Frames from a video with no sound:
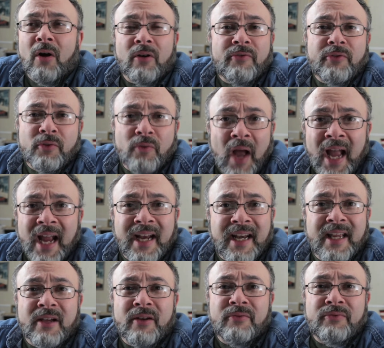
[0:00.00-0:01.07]
are a
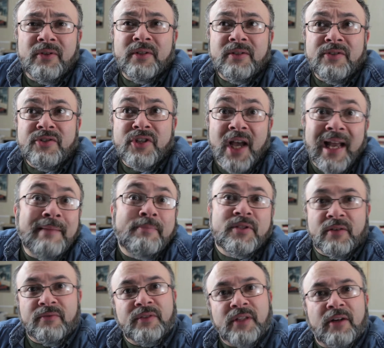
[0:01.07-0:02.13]
variety of
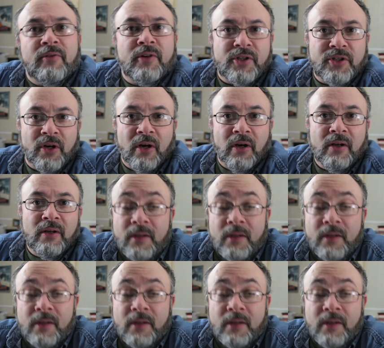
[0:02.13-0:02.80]
types of literature.